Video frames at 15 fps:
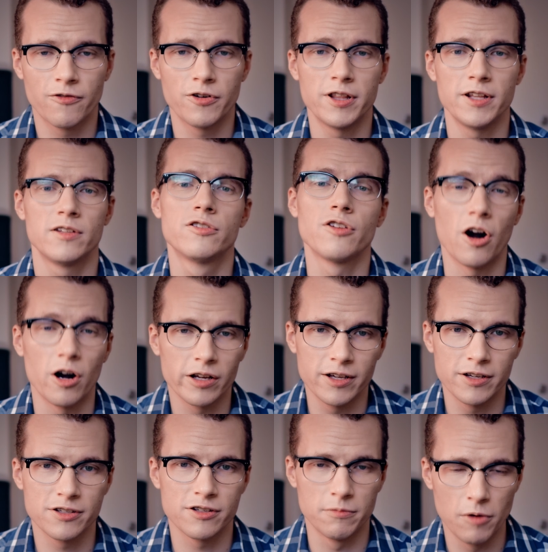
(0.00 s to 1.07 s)
for the
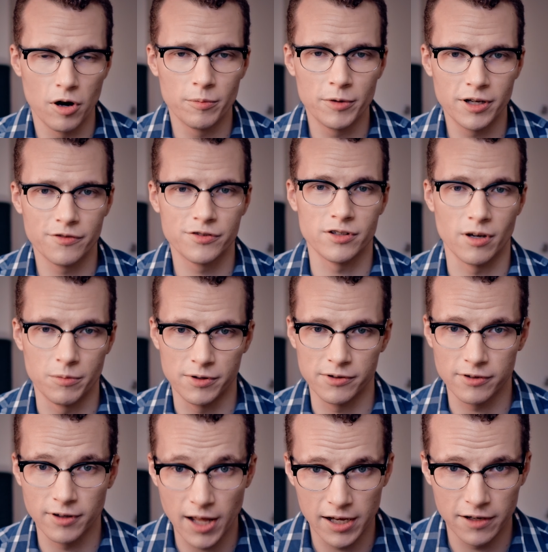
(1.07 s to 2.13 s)
darkest moment of
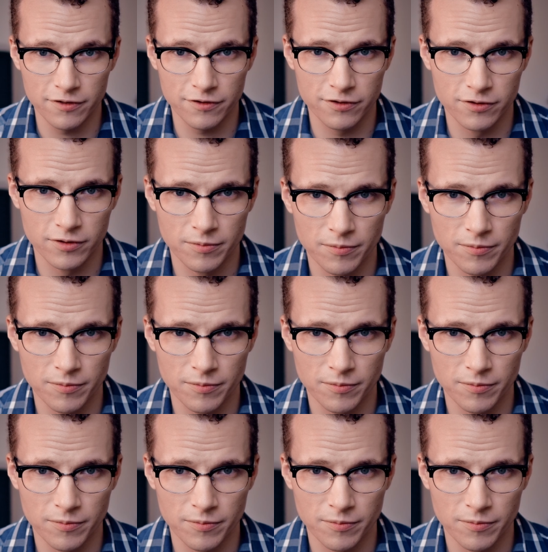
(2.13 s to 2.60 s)
someone's life.